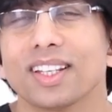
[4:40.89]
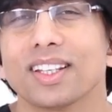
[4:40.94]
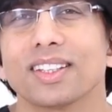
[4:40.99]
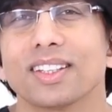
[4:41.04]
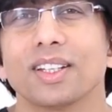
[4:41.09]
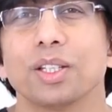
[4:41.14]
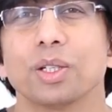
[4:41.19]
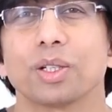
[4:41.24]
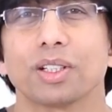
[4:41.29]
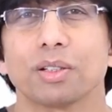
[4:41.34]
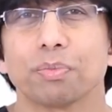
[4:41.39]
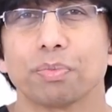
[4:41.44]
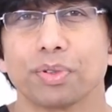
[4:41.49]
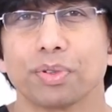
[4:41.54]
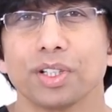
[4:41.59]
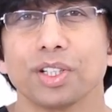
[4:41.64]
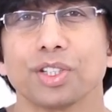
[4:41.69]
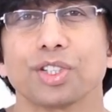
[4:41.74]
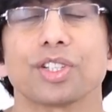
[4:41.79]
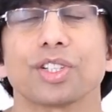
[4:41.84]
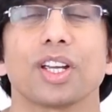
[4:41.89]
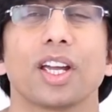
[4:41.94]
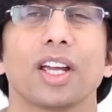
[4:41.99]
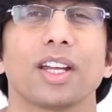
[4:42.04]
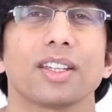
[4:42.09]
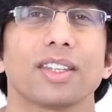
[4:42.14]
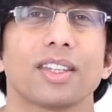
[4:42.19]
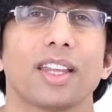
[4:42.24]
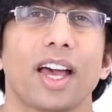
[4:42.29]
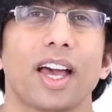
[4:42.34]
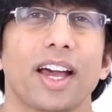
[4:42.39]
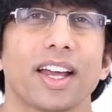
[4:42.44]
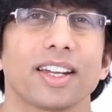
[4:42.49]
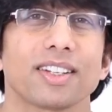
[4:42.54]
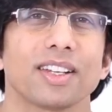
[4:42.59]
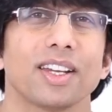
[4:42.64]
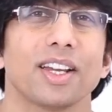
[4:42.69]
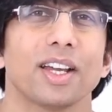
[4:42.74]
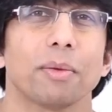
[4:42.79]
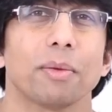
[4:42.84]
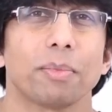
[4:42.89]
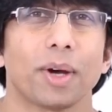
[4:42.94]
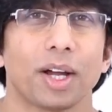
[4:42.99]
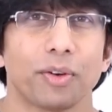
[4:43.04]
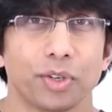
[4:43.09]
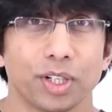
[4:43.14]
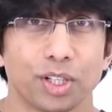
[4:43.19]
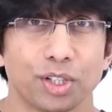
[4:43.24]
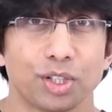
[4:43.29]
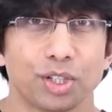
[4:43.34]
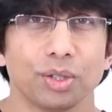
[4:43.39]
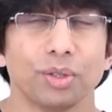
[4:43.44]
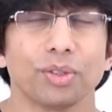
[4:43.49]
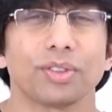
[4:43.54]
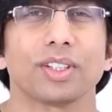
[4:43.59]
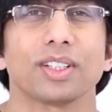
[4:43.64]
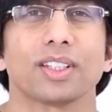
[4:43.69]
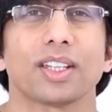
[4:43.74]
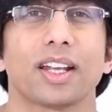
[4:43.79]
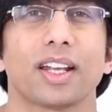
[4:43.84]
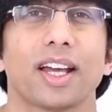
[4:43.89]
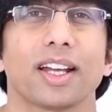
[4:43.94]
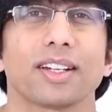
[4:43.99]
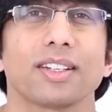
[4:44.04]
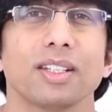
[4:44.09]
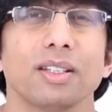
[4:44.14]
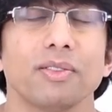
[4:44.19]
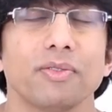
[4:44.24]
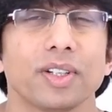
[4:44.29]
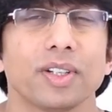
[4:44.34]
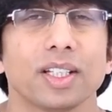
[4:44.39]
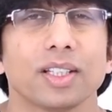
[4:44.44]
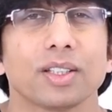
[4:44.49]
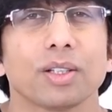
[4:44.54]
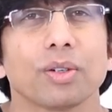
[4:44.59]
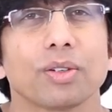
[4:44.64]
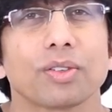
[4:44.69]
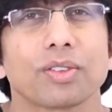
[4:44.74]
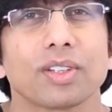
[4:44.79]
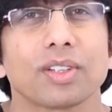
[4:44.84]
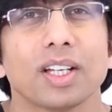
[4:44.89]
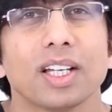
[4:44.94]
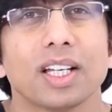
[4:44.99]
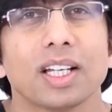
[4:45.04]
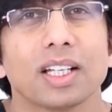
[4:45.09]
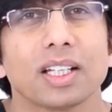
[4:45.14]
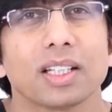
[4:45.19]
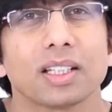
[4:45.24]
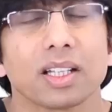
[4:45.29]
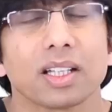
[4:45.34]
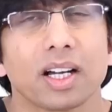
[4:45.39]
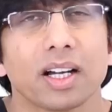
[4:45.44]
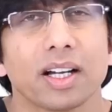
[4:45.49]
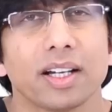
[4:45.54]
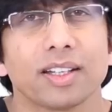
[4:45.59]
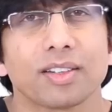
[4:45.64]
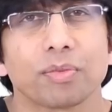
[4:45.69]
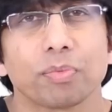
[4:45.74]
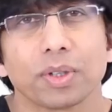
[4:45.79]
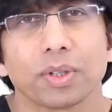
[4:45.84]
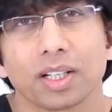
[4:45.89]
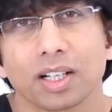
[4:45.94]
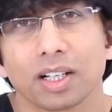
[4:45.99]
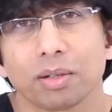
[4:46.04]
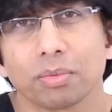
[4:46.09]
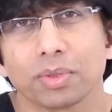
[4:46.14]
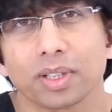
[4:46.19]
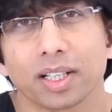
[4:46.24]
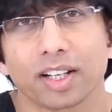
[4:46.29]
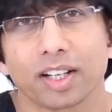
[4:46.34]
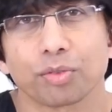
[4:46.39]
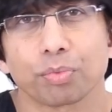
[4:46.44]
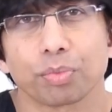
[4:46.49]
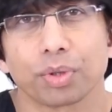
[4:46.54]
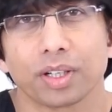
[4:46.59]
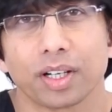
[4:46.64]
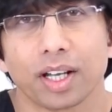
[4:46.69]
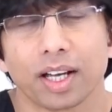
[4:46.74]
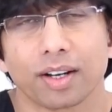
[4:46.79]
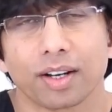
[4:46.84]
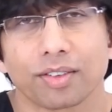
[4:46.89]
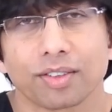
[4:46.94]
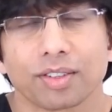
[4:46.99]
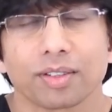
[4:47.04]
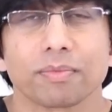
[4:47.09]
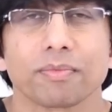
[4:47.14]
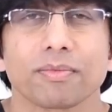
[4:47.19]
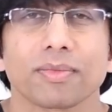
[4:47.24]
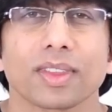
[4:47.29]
then you can appreciate that by reducing that activity, those lines become less pronounced.